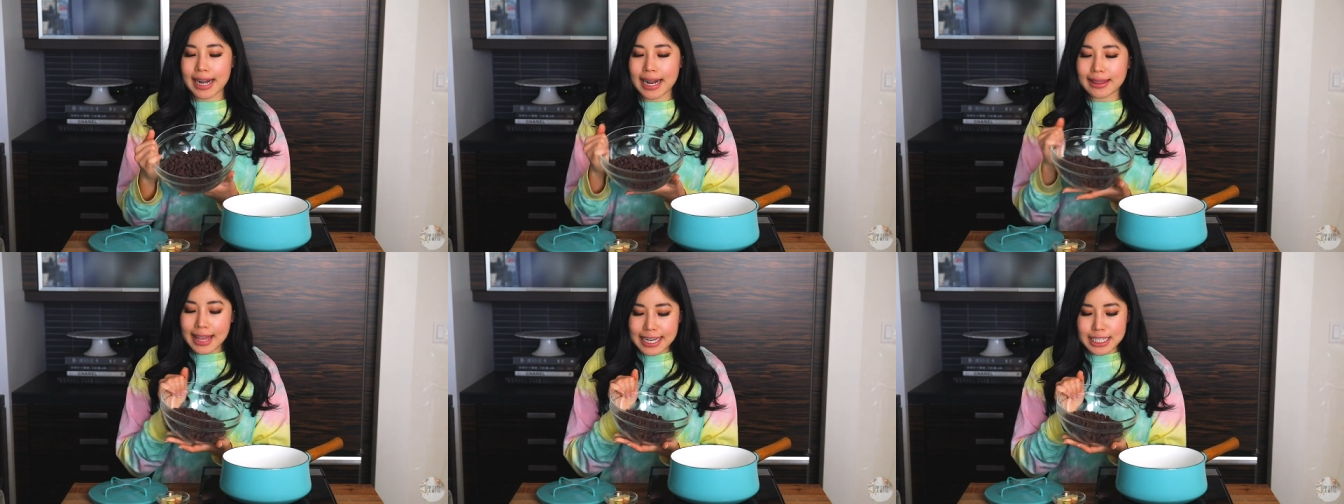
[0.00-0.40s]

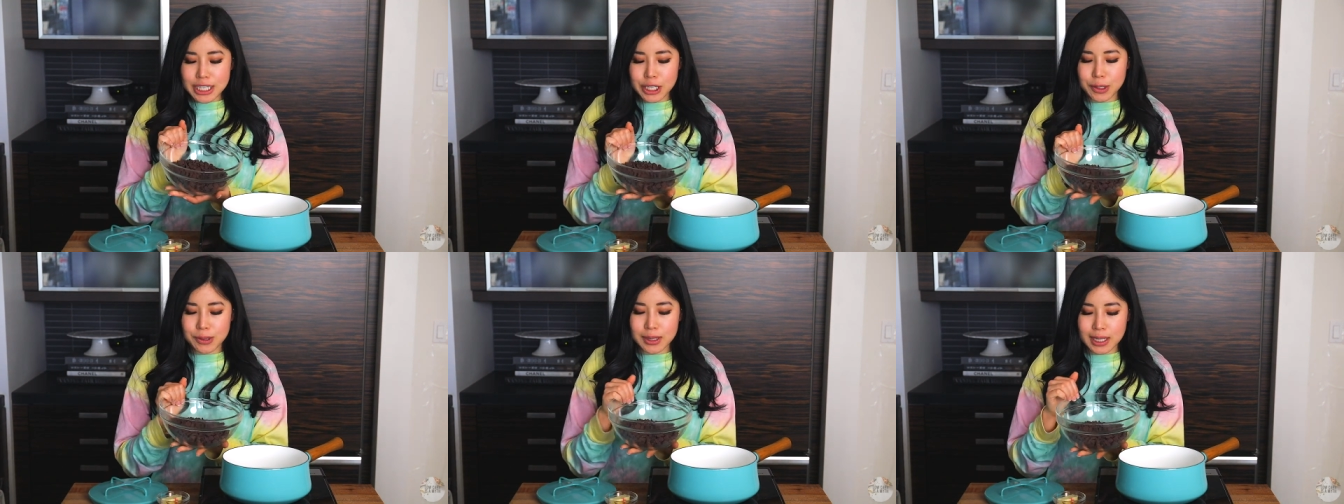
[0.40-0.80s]
and I like
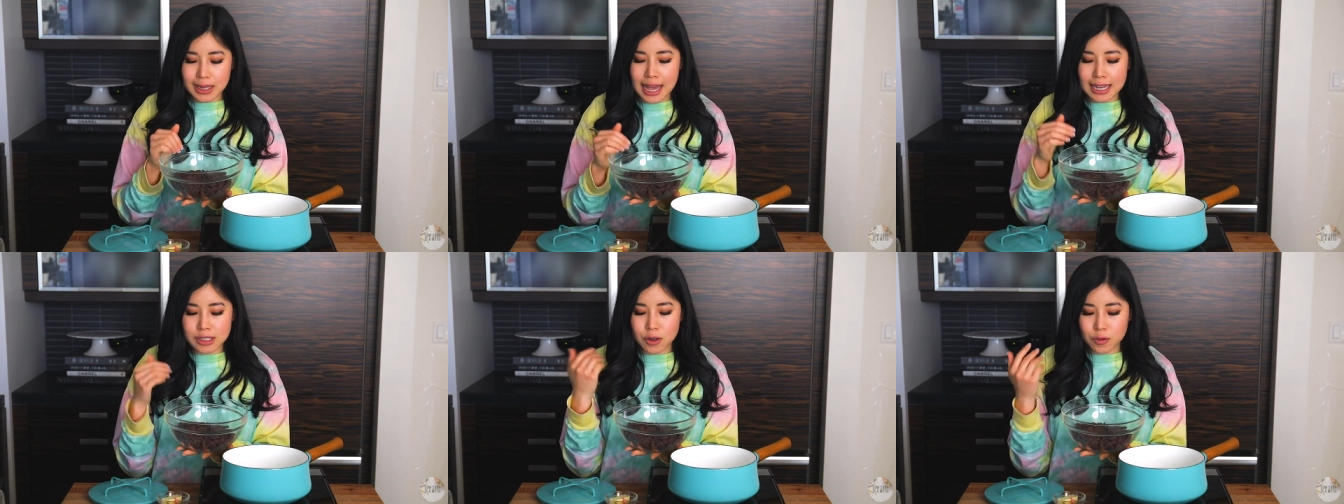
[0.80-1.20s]
to use
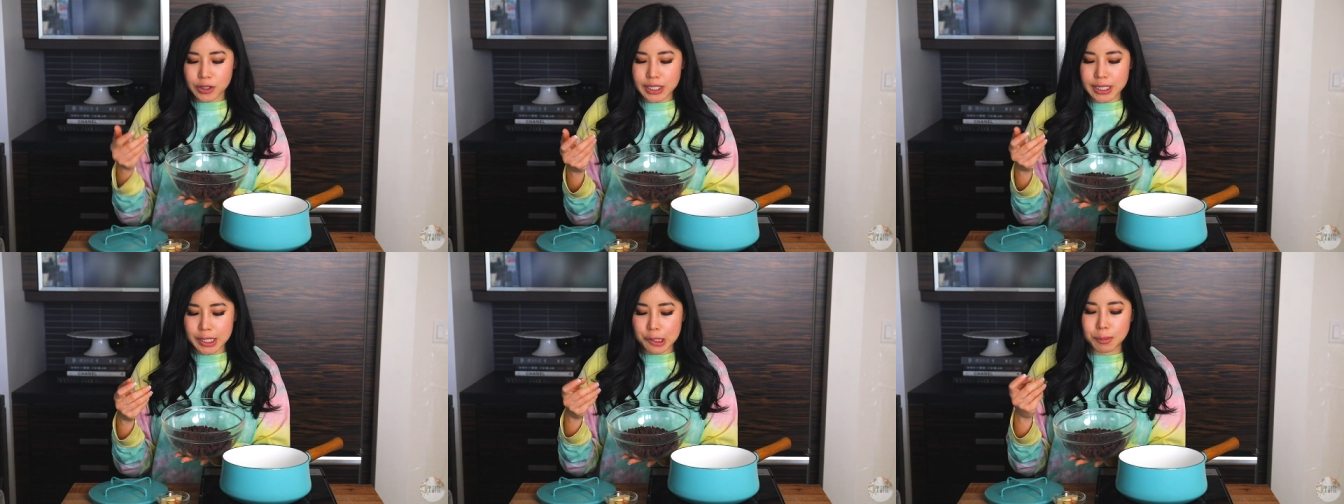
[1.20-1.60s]
glass
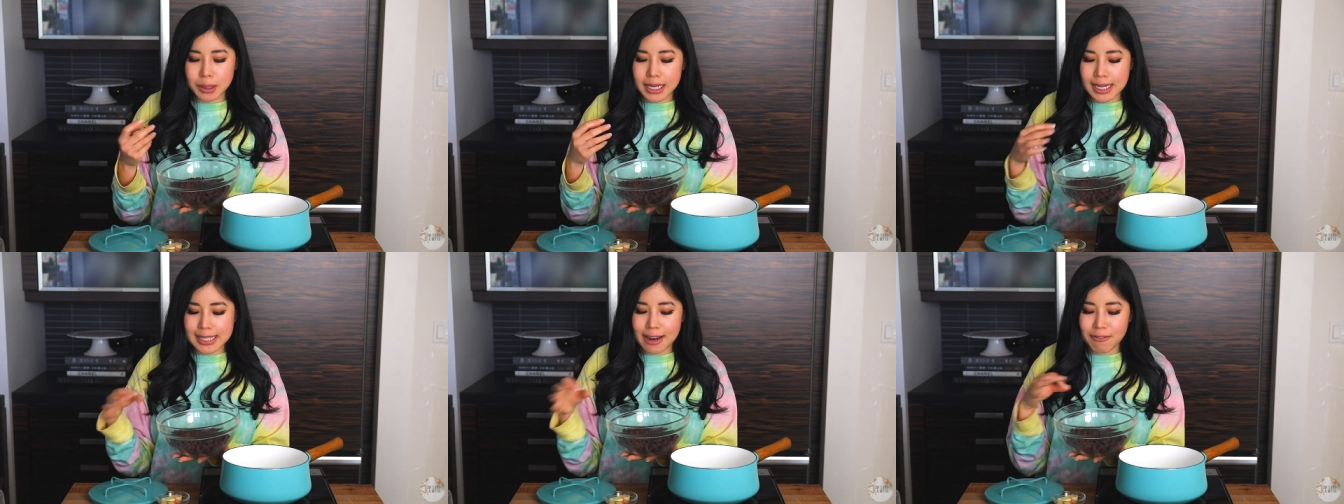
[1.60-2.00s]
over spill
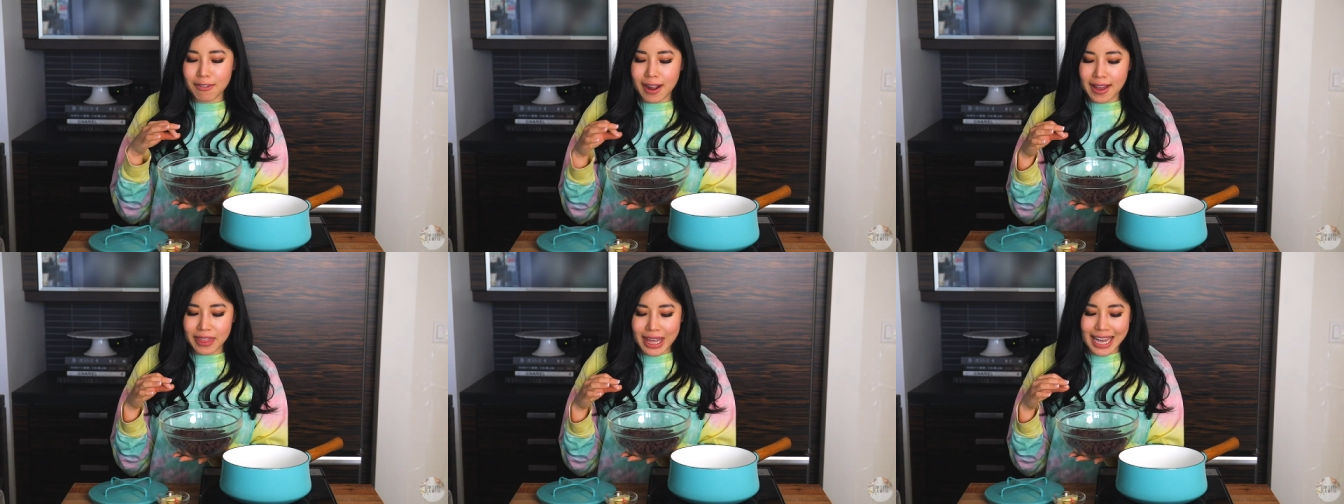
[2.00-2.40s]
because I
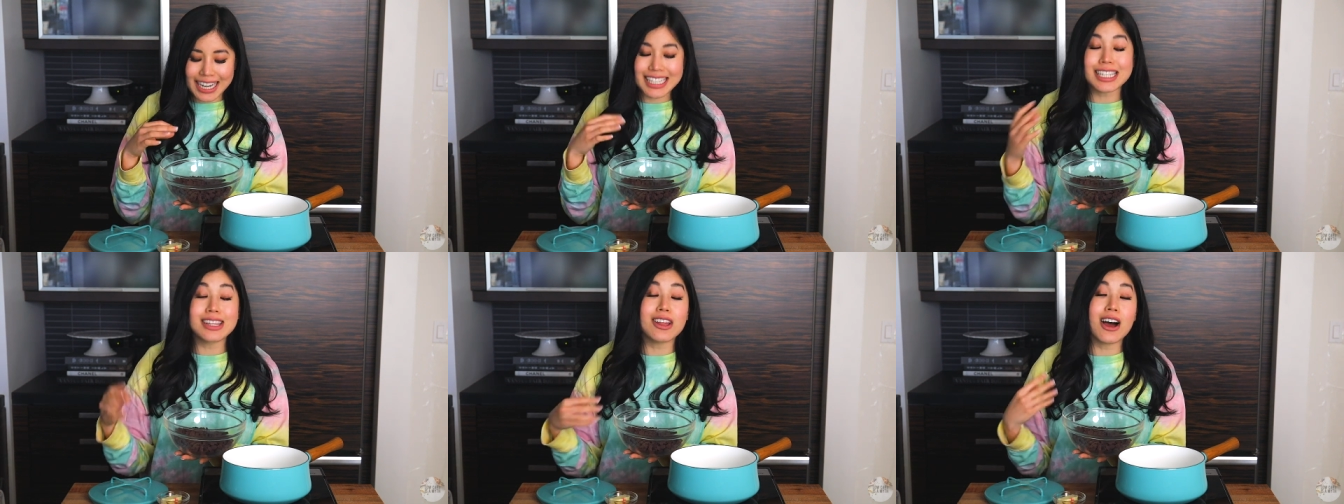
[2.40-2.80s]
find
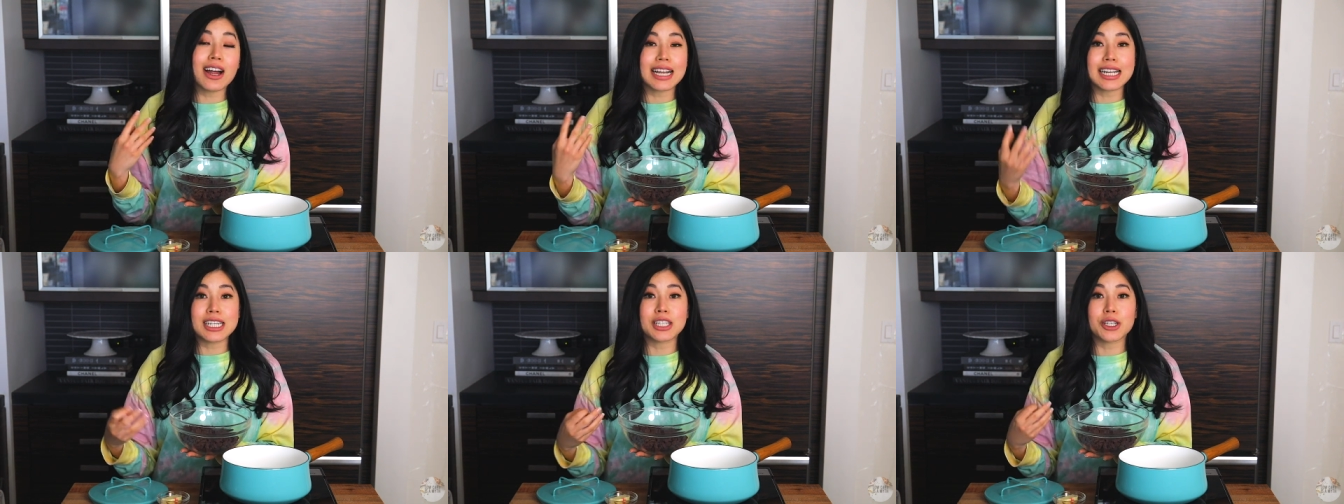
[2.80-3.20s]
that it's a
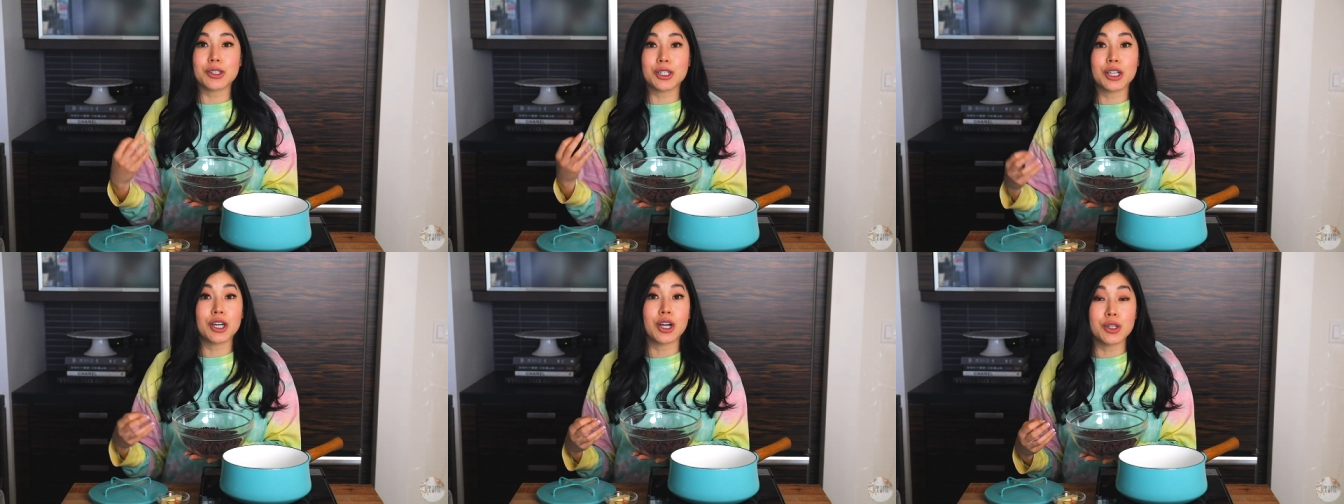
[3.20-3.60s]
lot
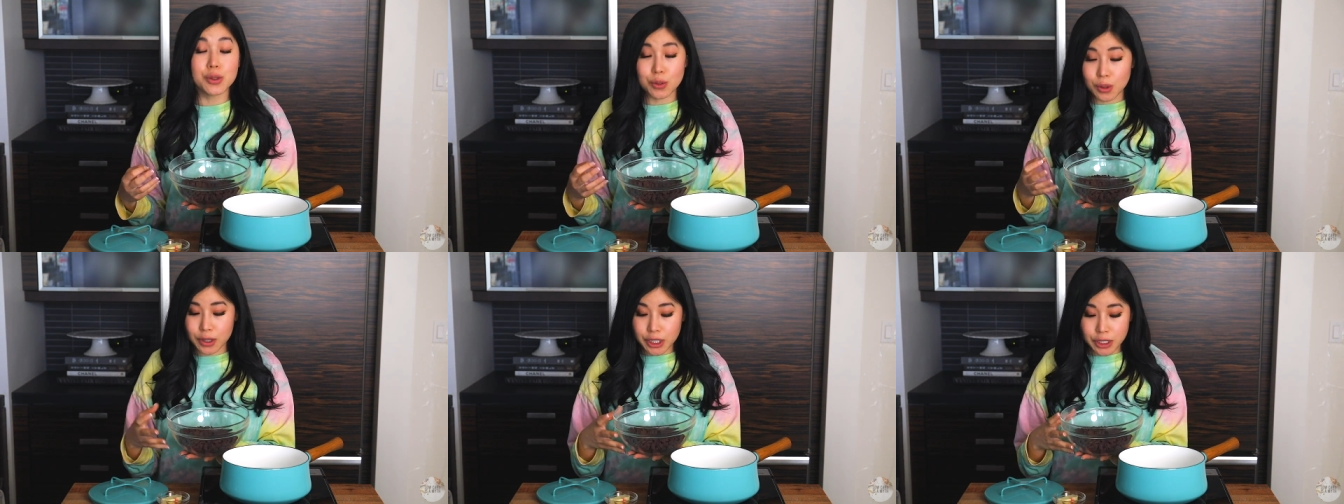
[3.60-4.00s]
easier to
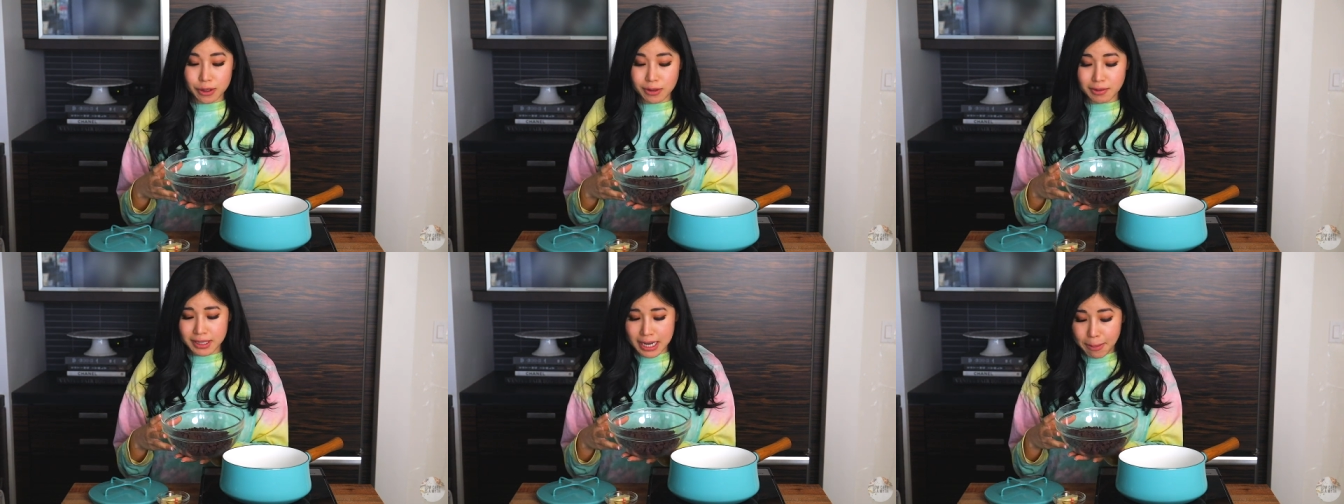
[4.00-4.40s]
control in
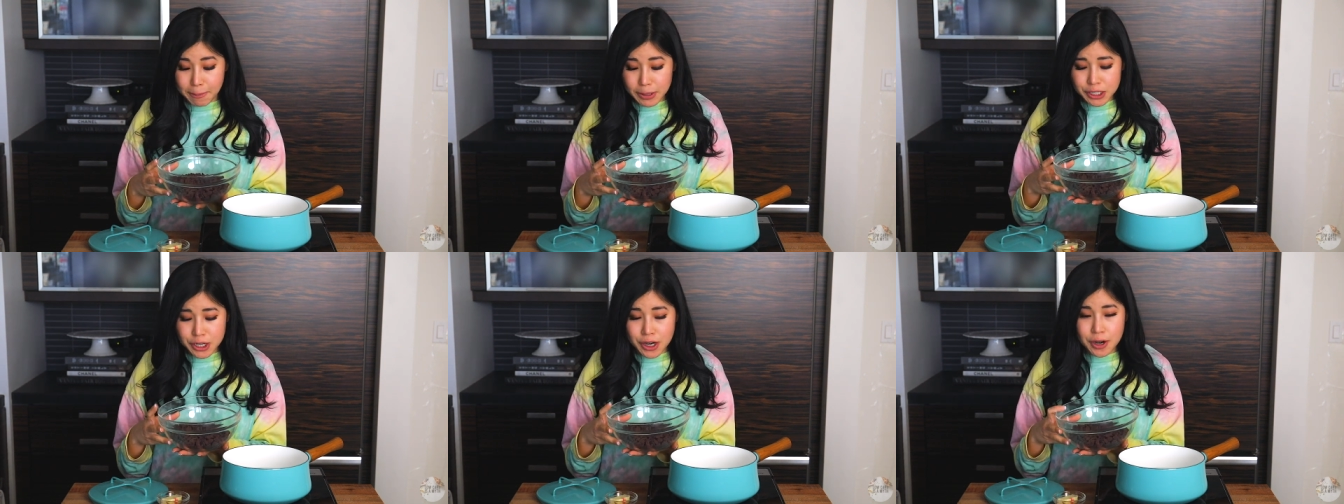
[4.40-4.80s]
terms of
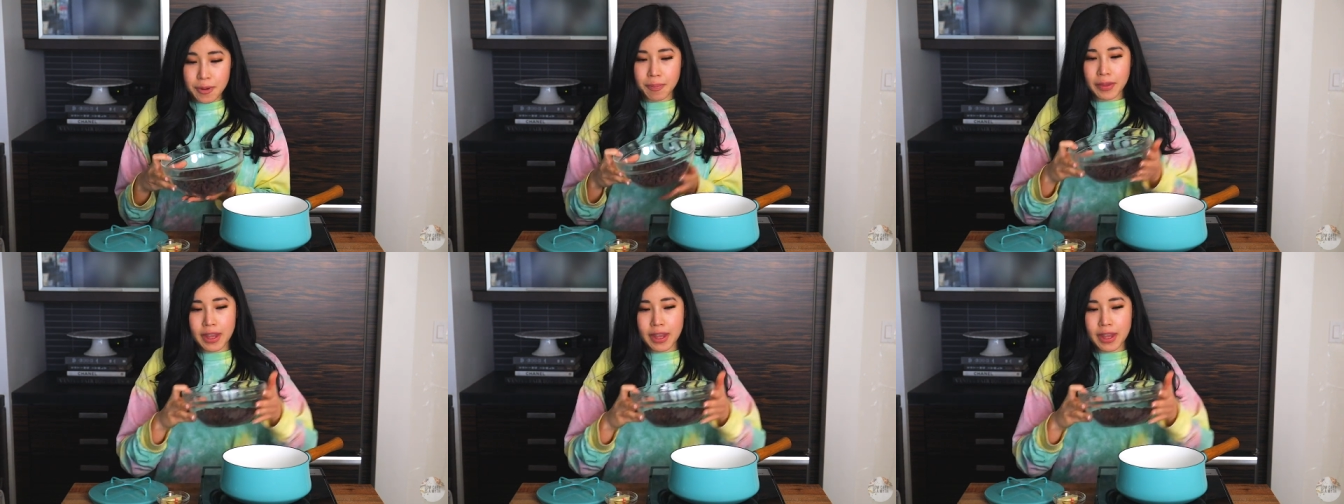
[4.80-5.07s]
temperature.